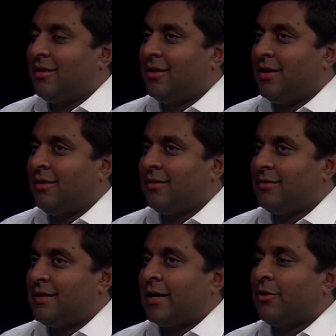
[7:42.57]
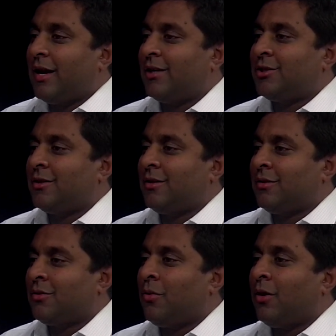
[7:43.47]
the degradation
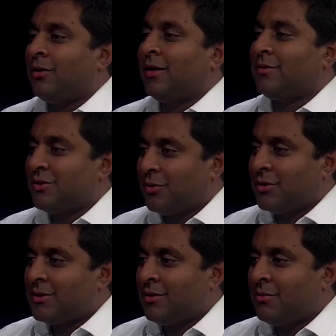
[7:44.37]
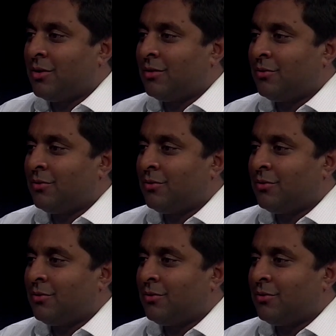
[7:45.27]
and quality of stores in the mall.